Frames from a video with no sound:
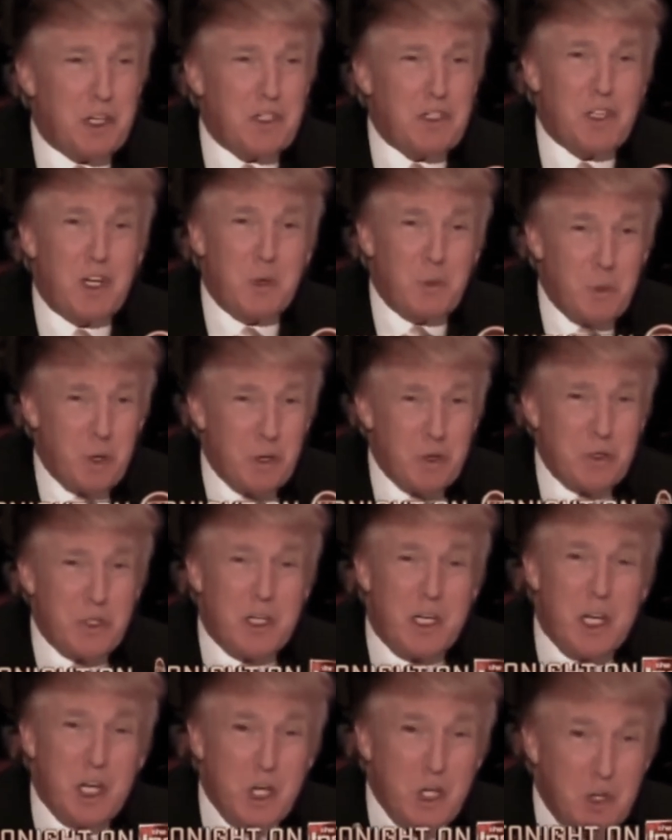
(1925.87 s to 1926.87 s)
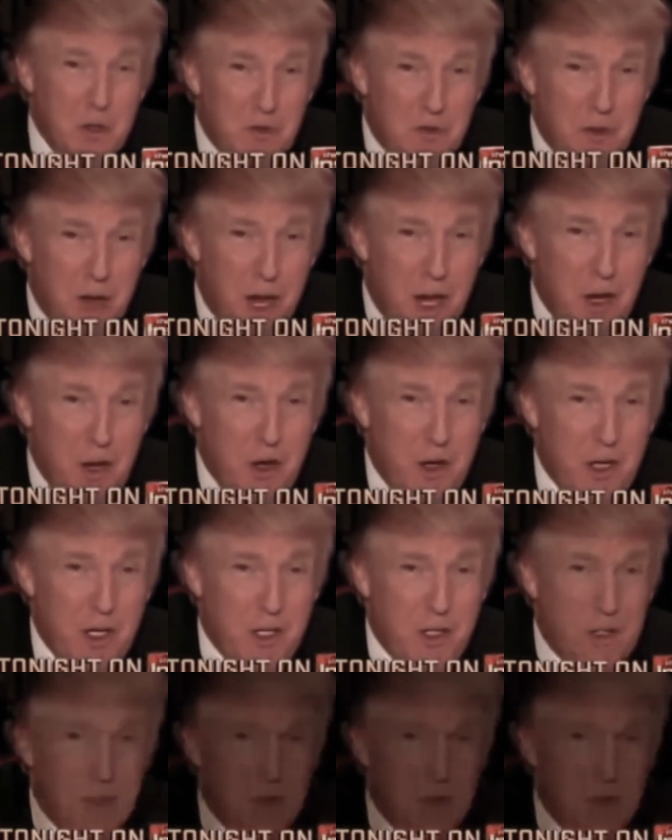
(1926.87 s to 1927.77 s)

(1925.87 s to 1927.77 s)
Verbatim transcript: I'd say, Rosie, you're fired